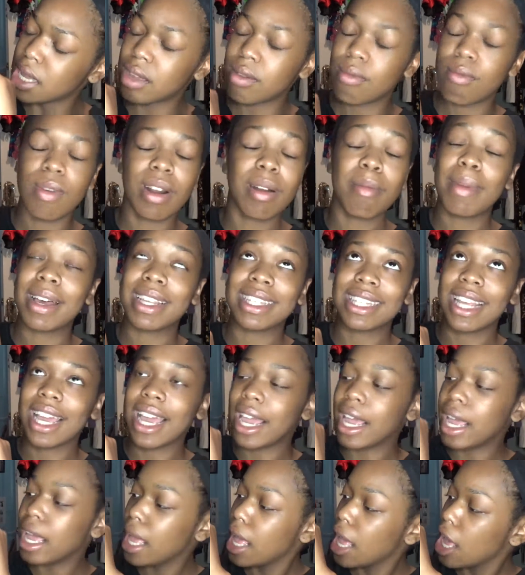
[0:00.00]
what am I
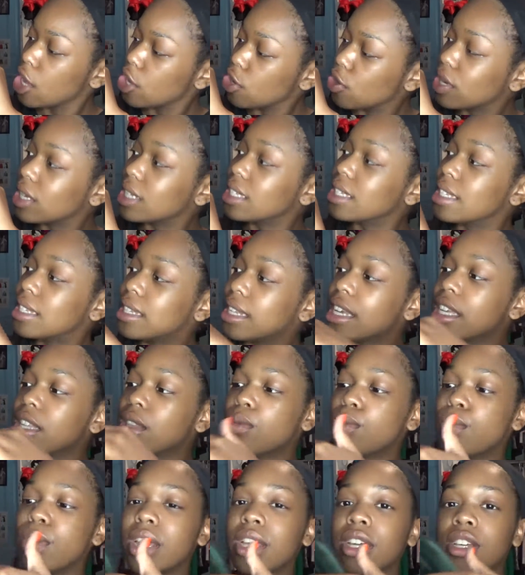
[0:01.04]
saying? You can see the wig